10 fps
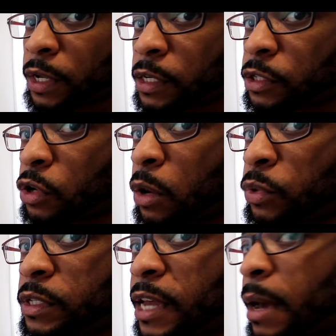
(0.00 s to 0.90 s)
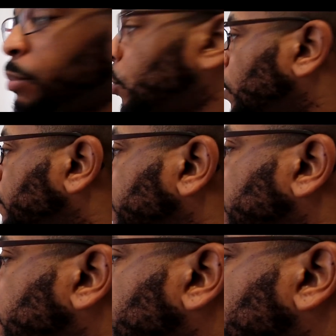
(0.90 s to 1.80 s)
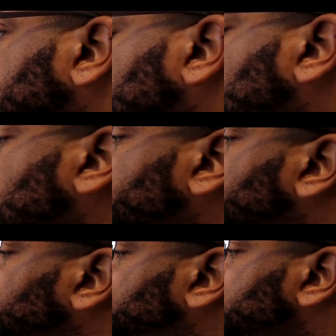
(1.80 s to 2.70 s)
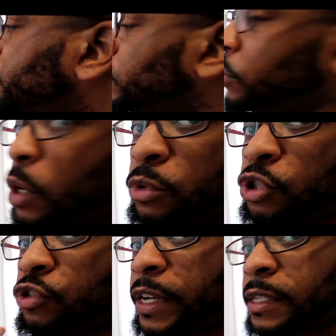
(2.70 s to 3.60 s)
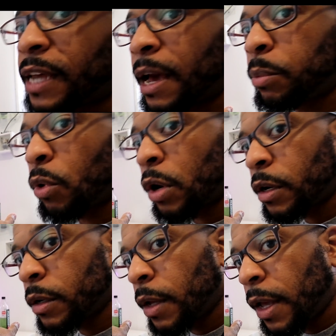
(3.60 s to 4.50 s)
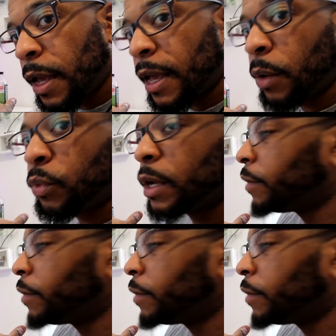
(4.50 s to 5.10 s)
going to start with tap water being that most people don't drink tap water. And we